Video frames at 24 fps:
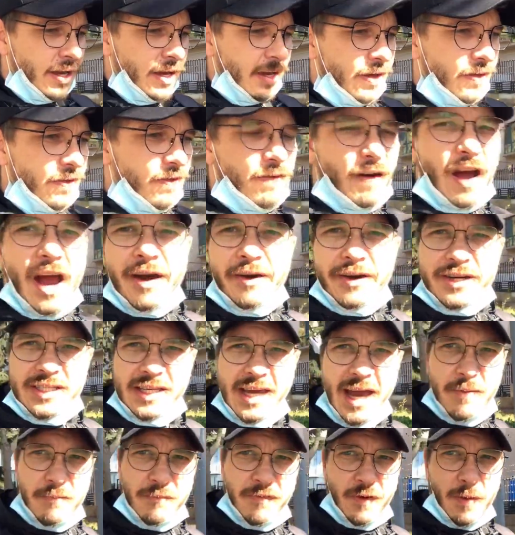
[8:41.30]
virus
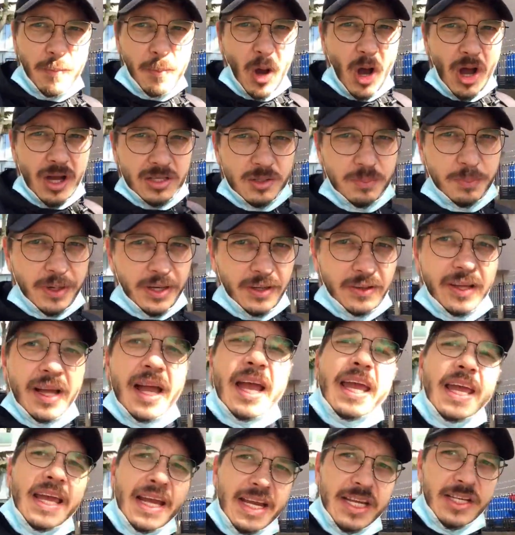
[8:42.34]
came from a hospital.
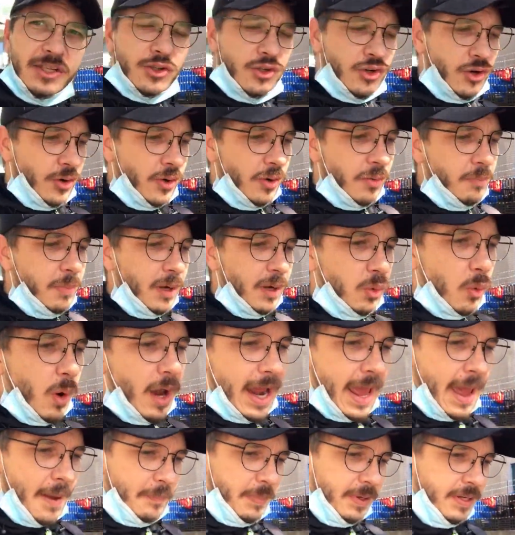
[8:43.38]
It is true. But what
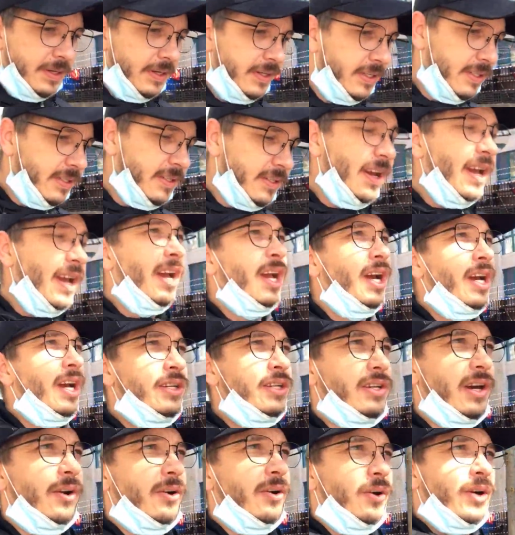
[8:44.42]
happened is,
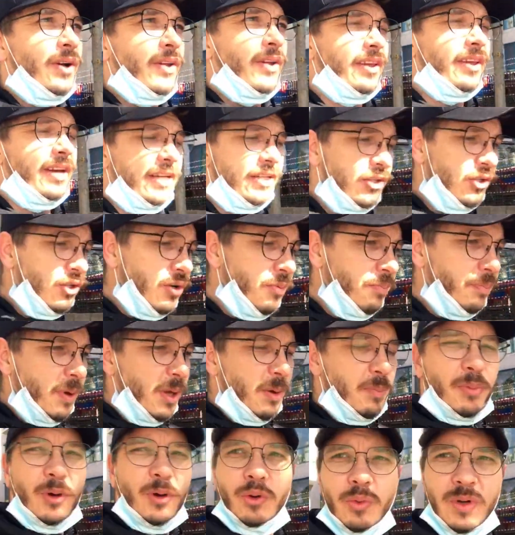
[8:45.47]
so these 2
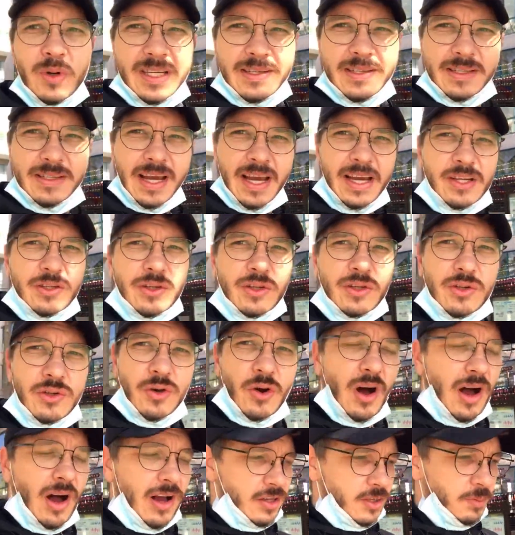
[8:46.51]
people were sent to
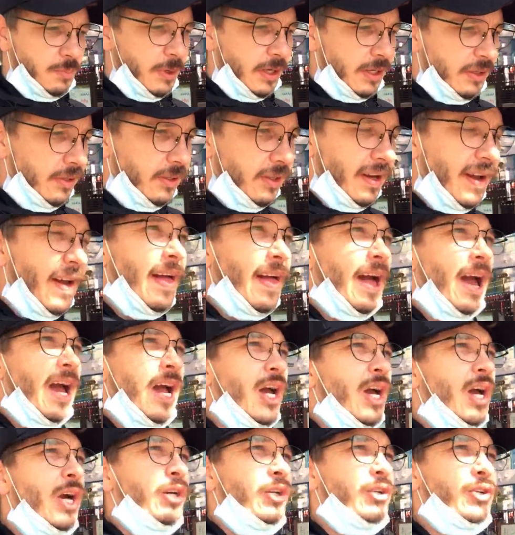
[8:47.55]
a hospital
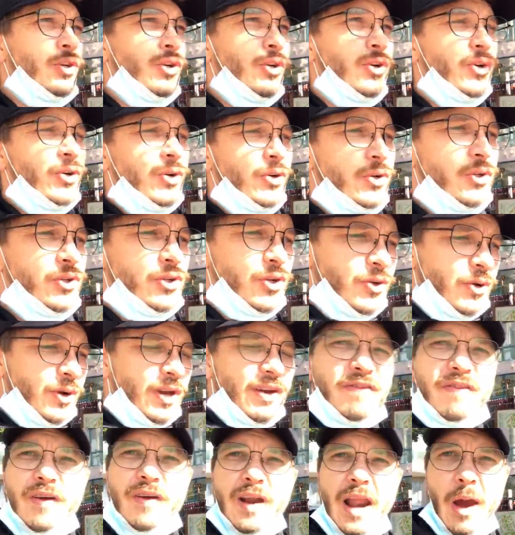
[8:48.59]
to do
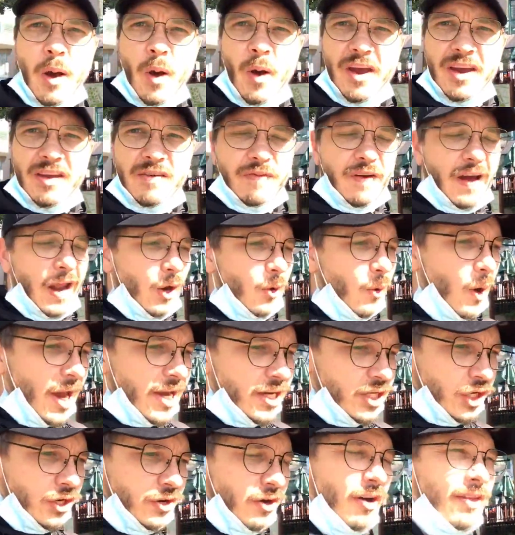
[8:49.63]

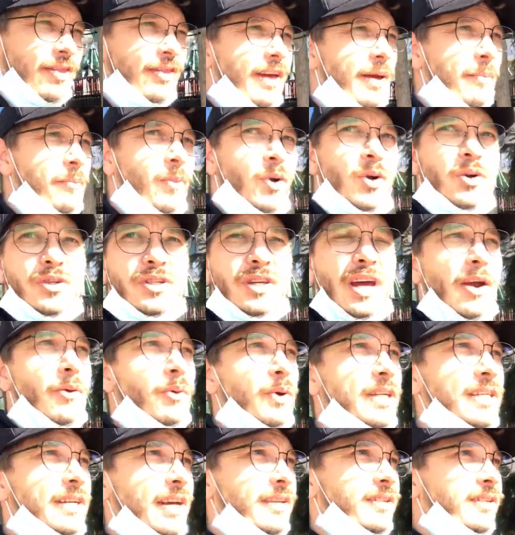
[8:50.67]
evaluation on them, because they were
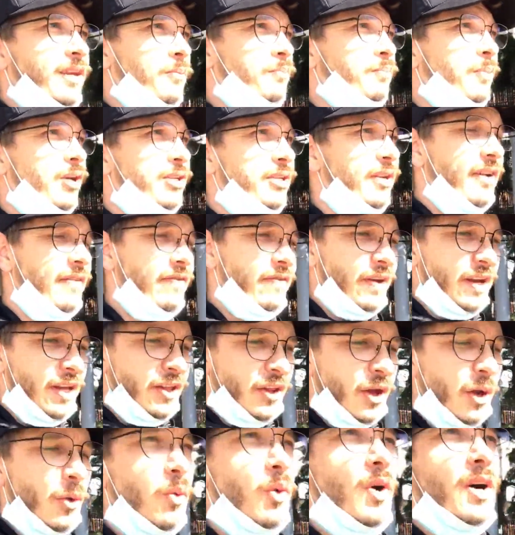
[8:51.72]
tested positive in
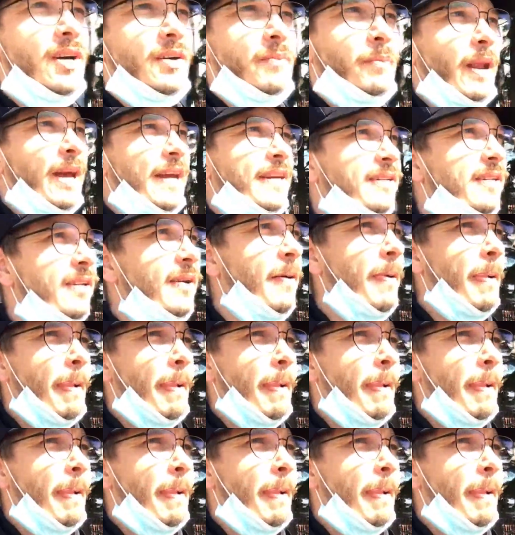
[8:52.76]
their workplace.